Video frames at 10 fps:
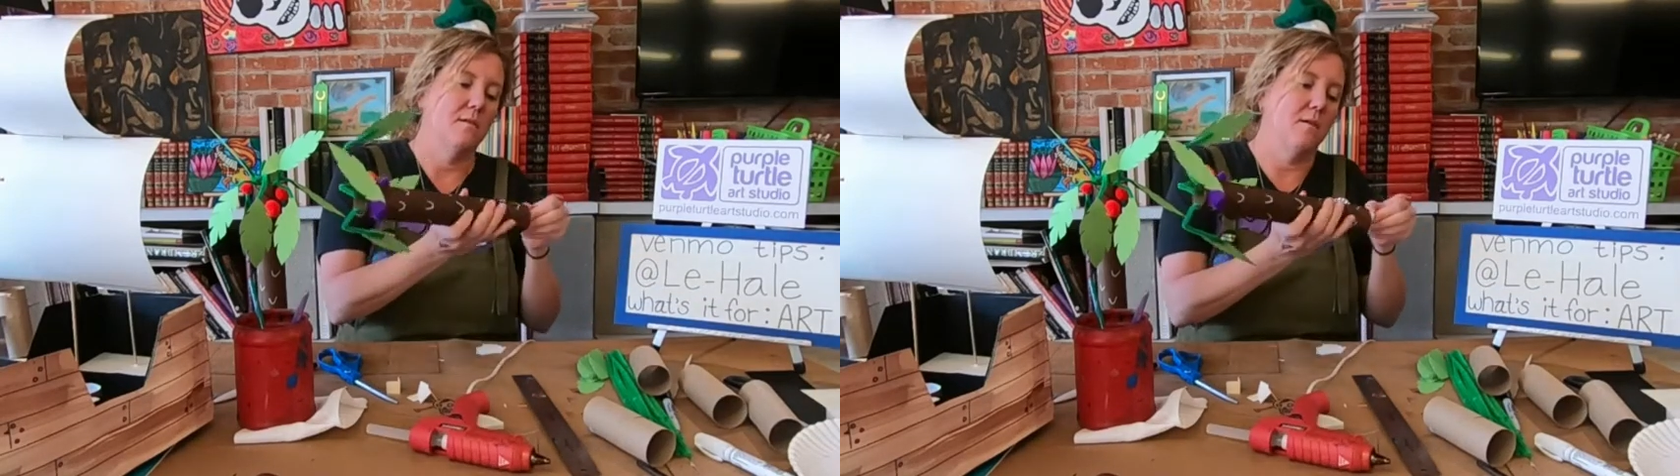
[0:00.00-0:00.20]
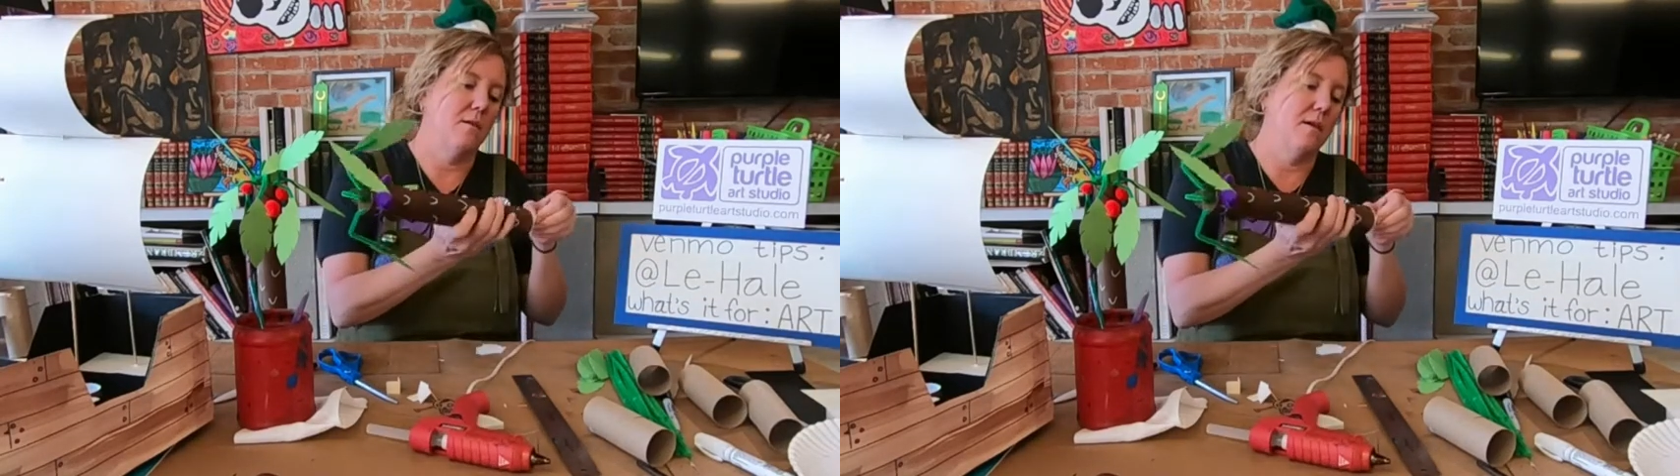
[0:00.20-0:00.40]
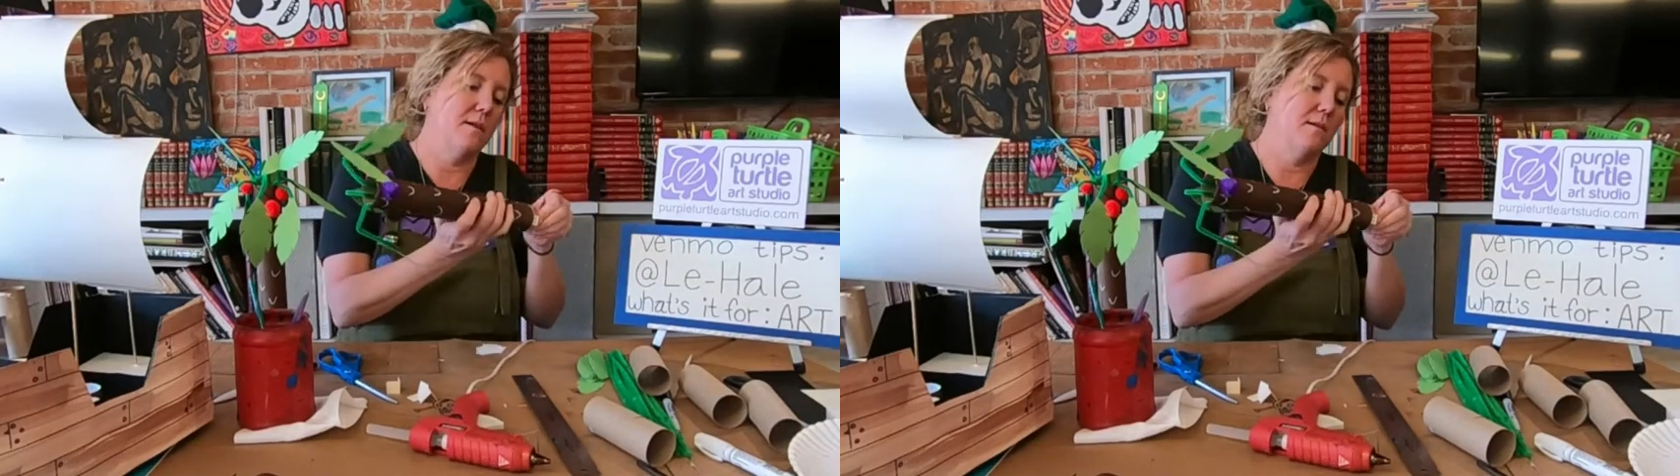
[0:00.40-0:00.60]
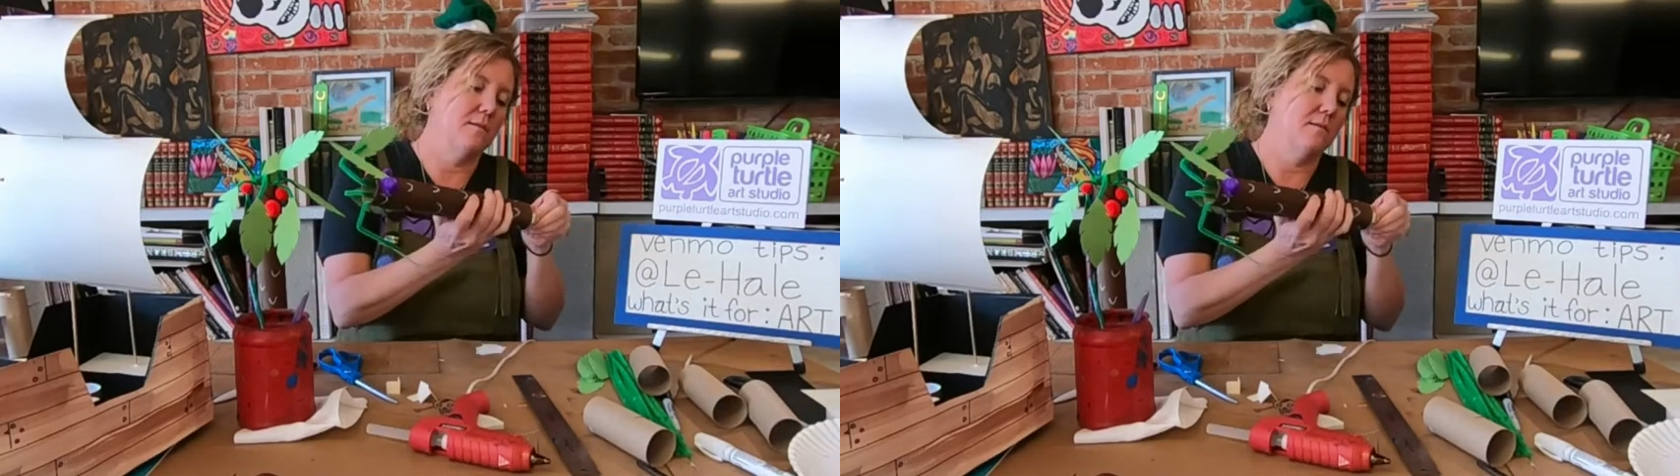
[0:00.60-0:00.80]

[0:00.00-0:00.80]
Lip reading: on.